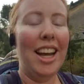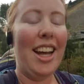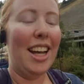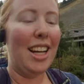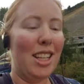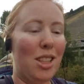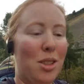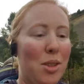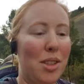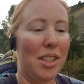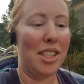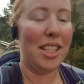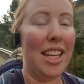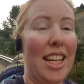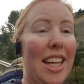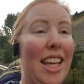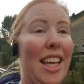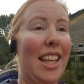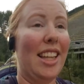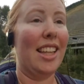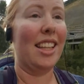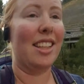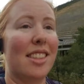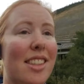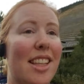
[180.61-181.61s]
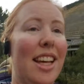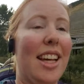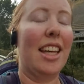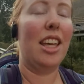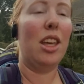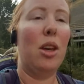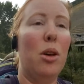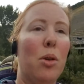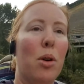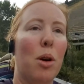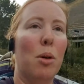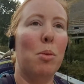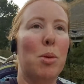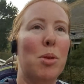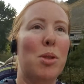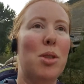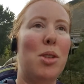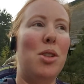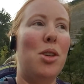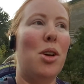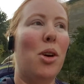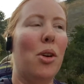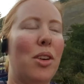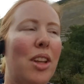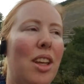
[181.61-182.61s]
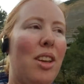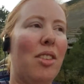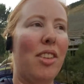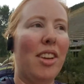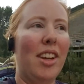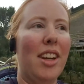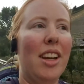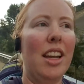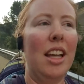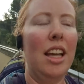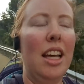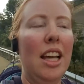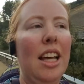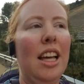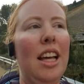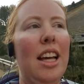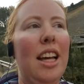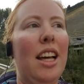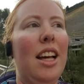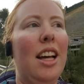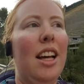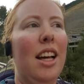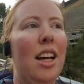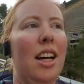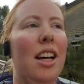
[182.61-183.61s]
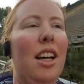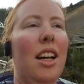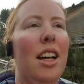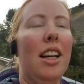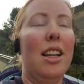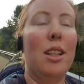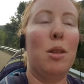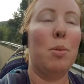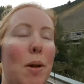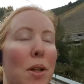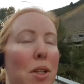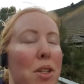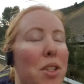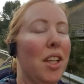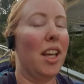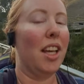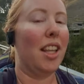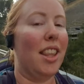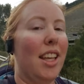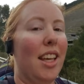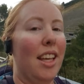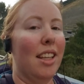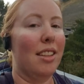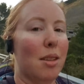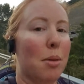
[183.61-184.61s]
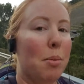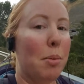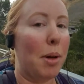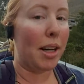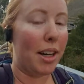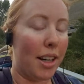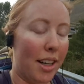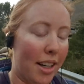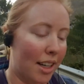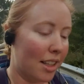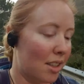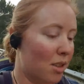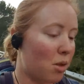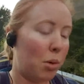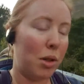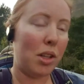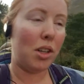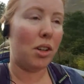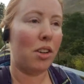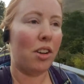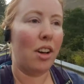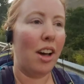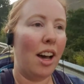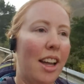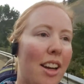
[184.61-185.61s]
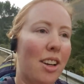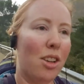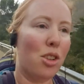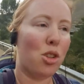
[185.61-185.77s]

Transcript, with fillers: It's ridiculous. Like you almost don't even, especially I think as Americans, we don't know how to